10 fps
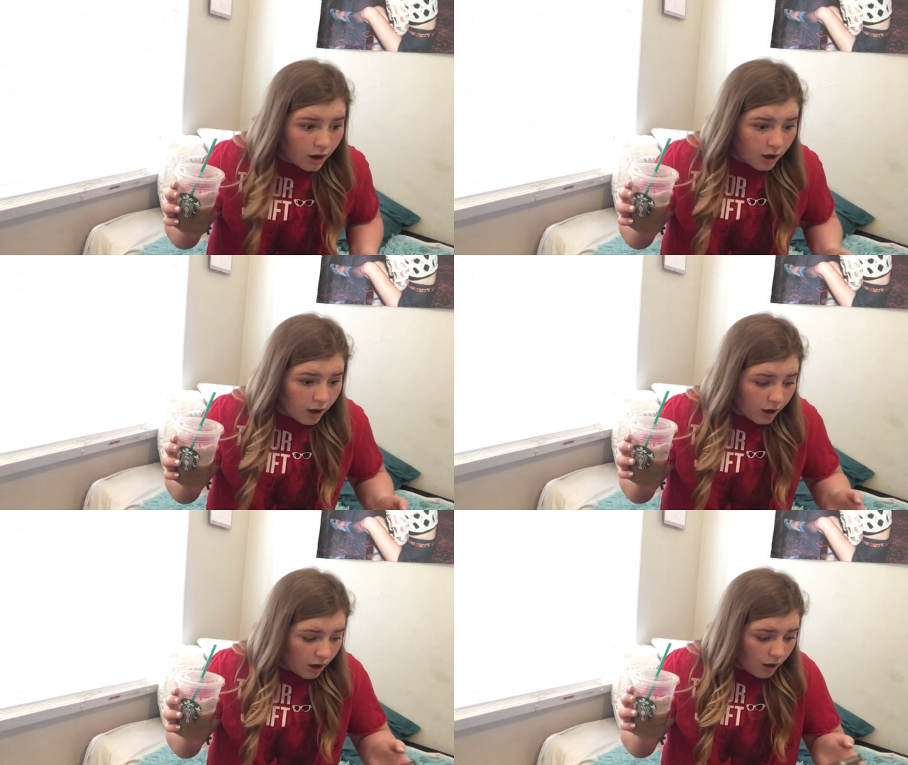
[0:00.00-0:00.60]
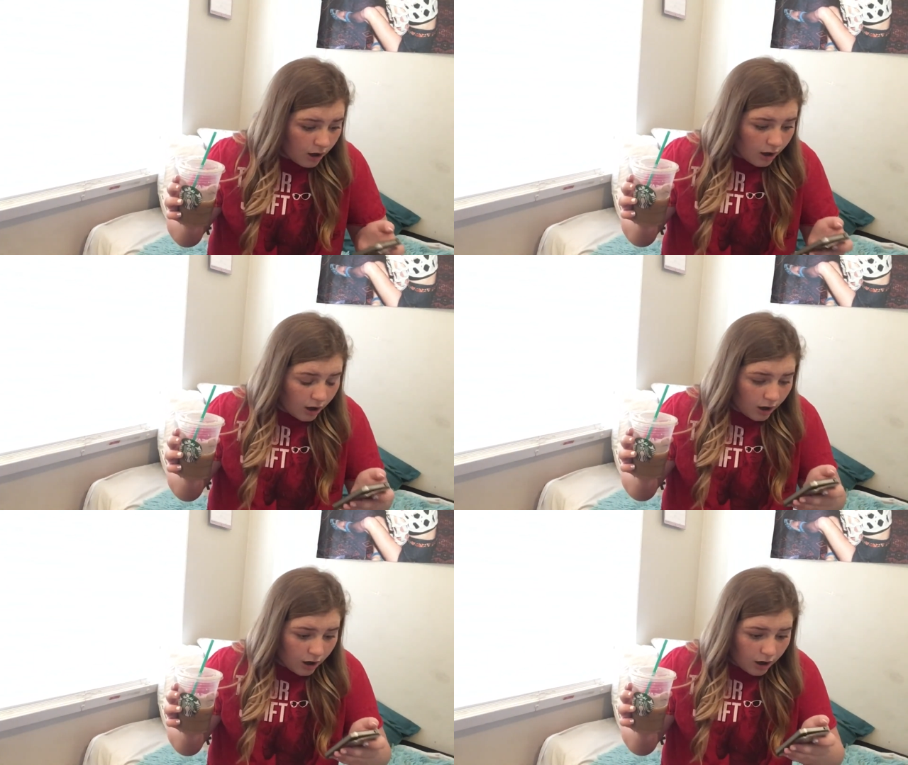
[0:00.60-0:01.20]

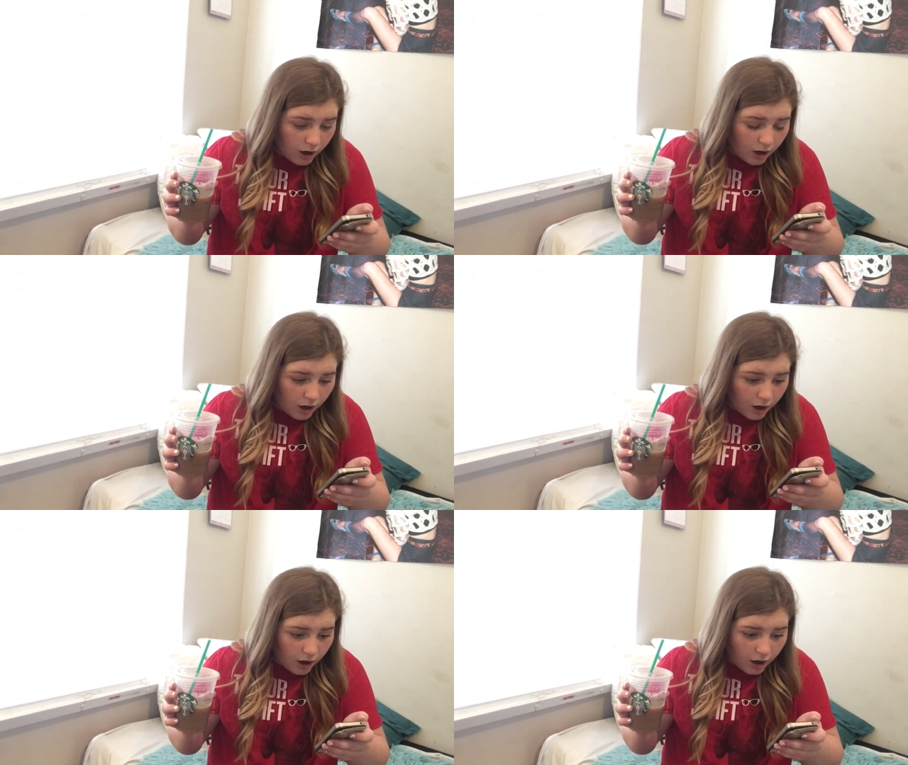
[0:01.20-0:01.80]
No one is speaking in this clip.